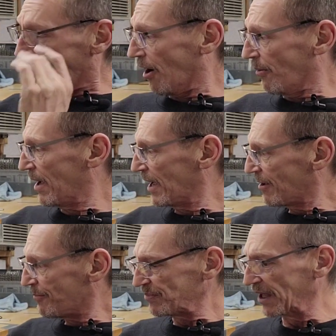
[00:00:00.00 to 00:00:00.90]

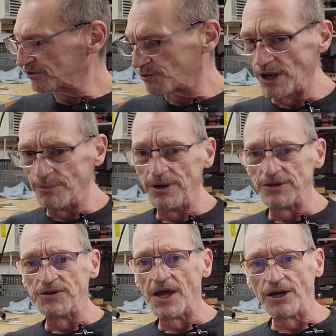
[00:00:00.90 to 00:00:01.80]
That's quite a
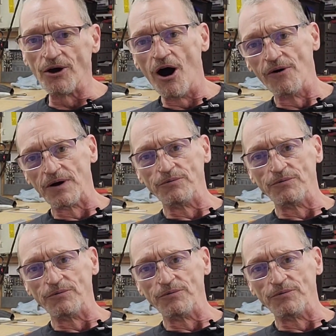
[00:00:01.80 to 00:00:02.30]
bit to take off.